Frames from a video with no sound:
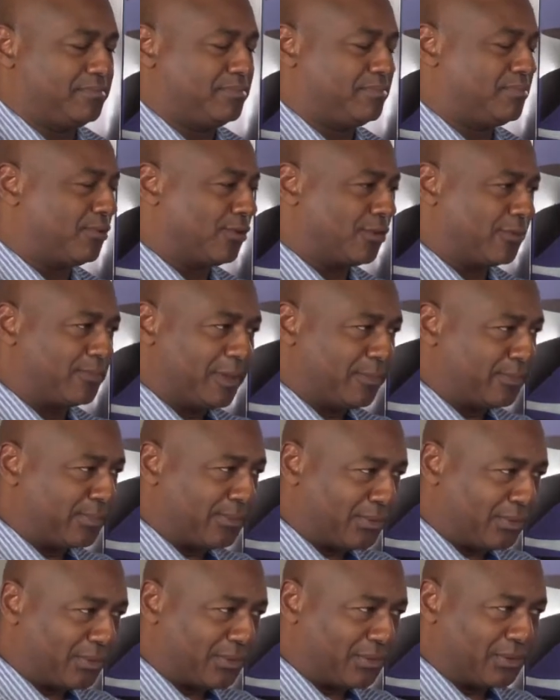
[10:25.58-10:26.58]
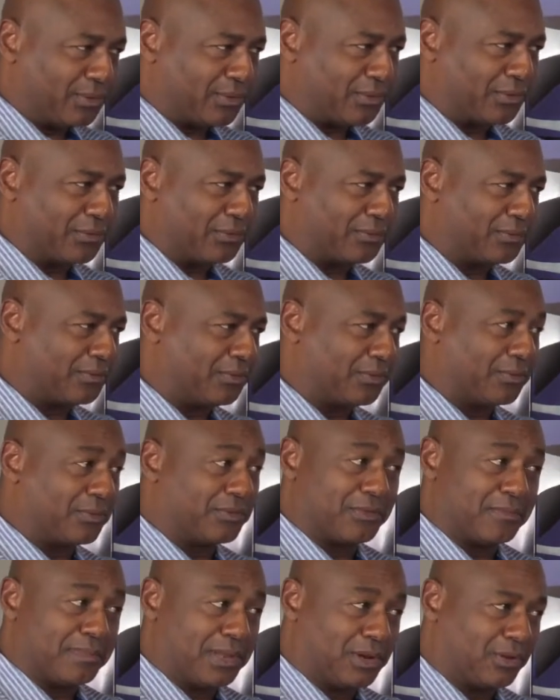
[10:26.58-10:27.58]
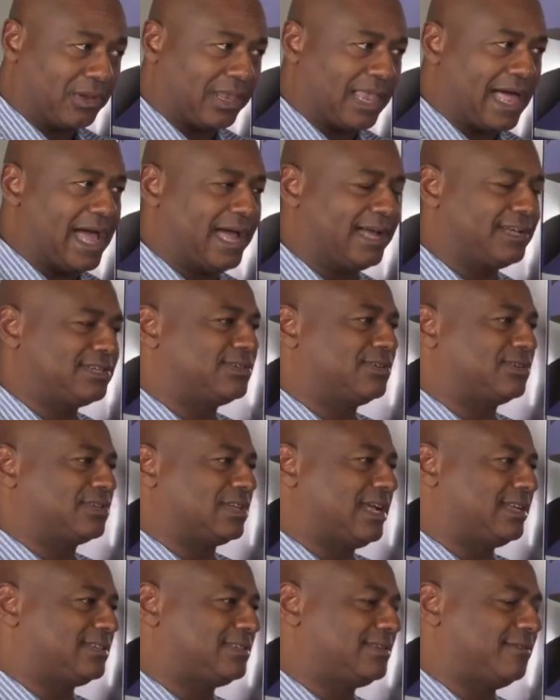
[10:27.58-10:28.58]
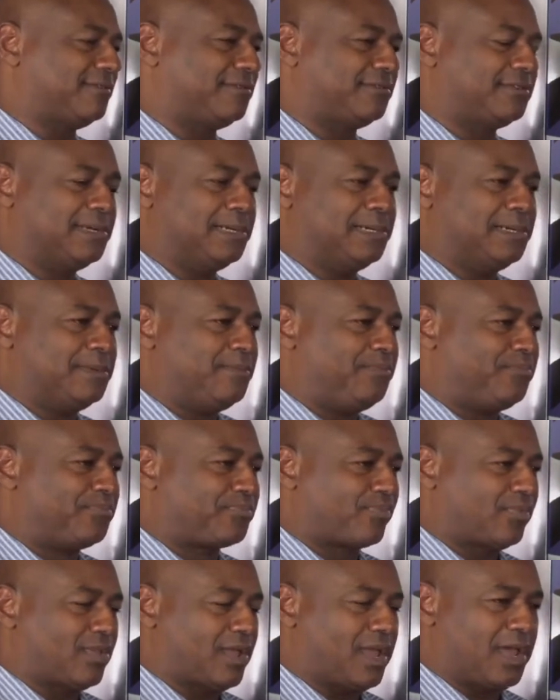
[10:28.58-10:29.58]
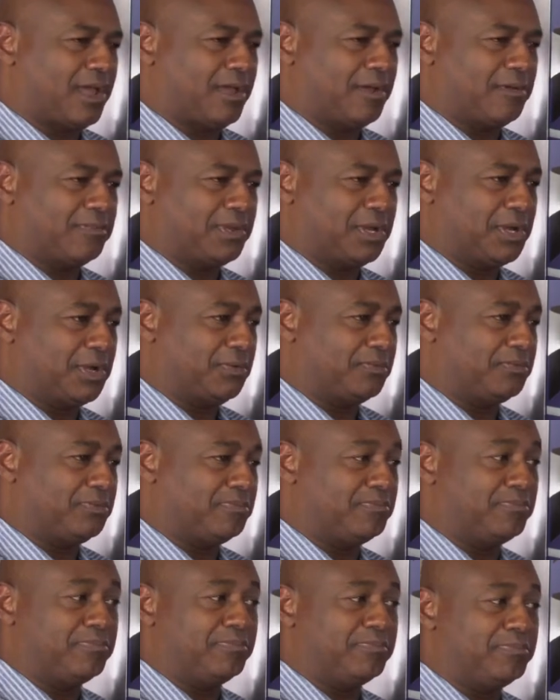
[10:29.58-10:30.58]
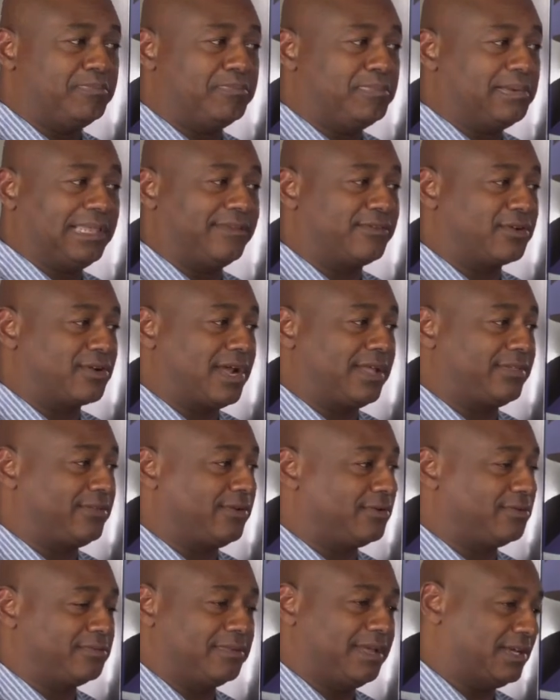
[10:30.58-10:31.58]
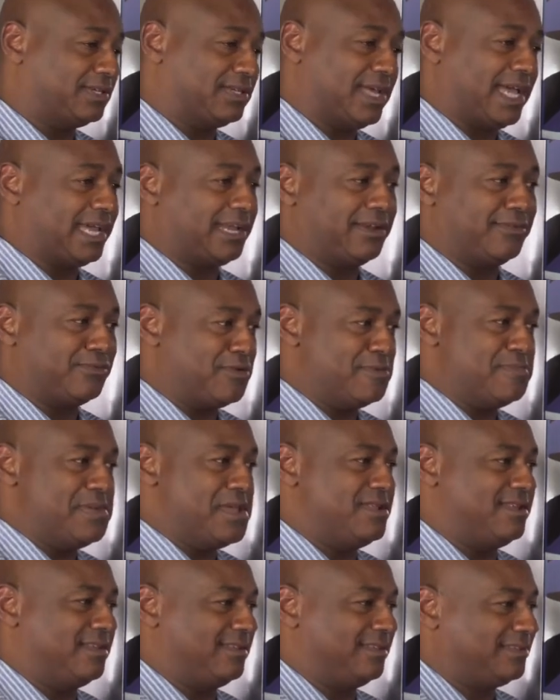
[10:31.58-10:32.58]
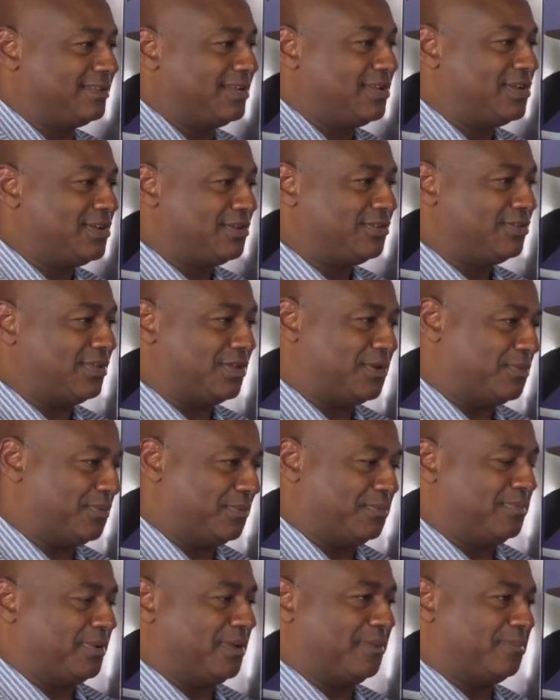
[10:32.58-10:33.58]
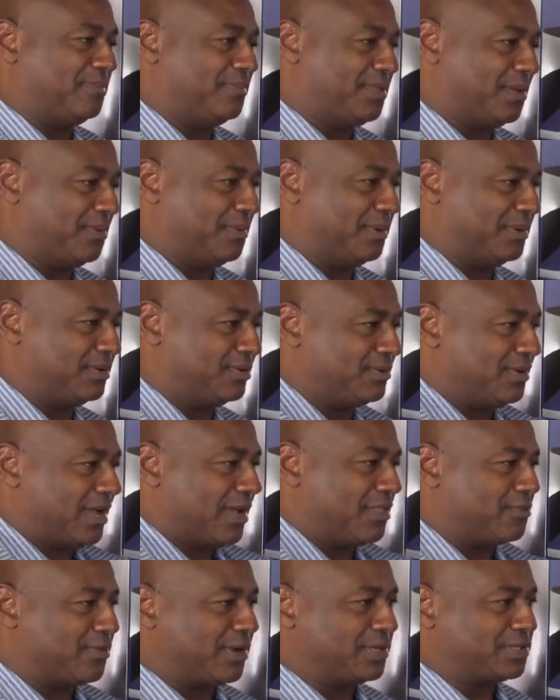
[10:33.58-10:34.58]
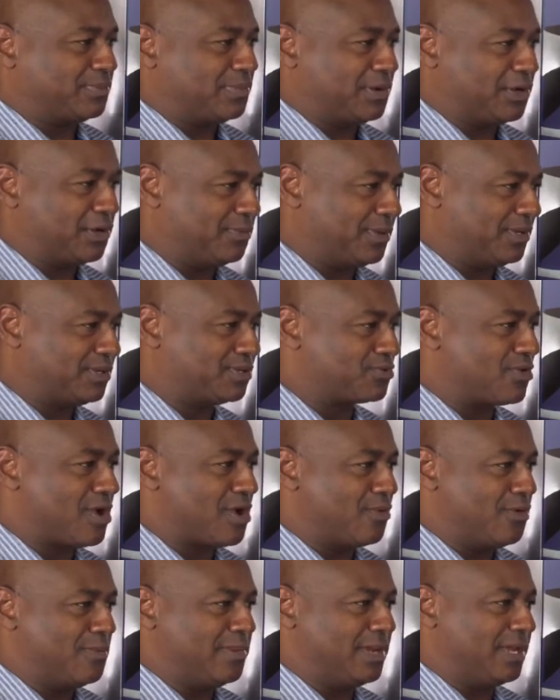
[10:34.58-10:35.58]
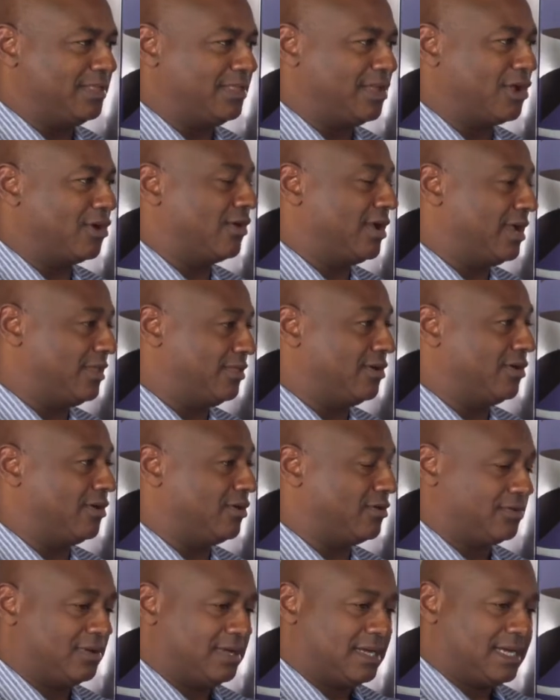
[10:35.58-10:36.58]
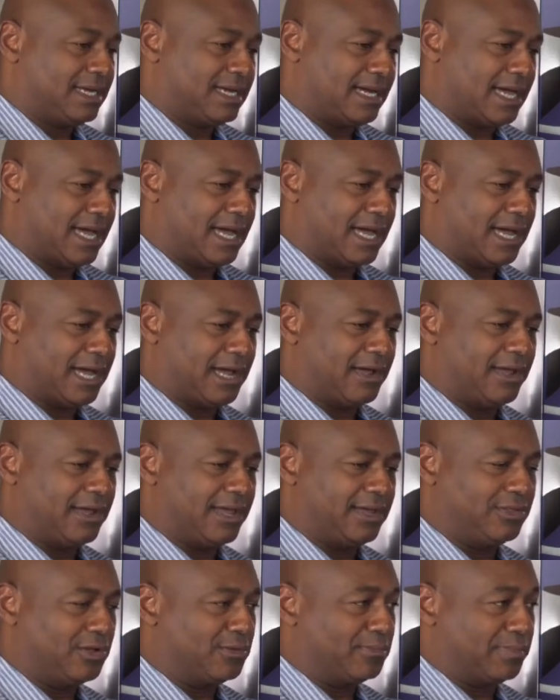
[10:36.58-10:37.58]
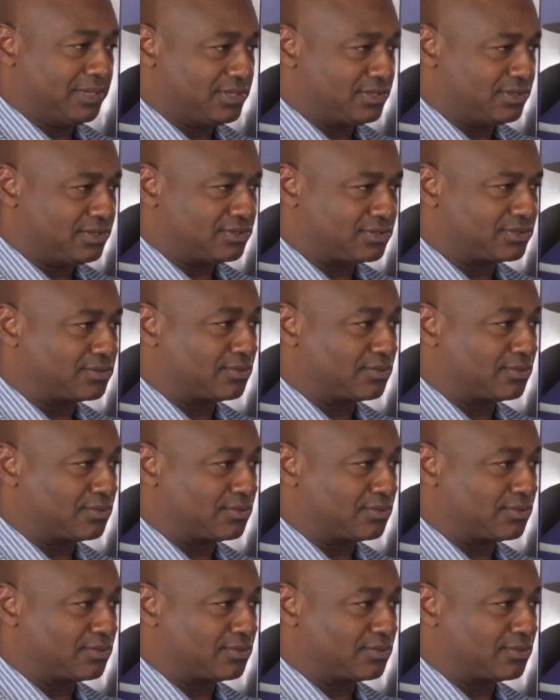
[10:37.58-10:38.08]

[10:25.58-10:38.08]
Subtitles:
poor people or the middle class. There's lots of believe it or not, there are executive women that would otherwise appear to be strong women in their business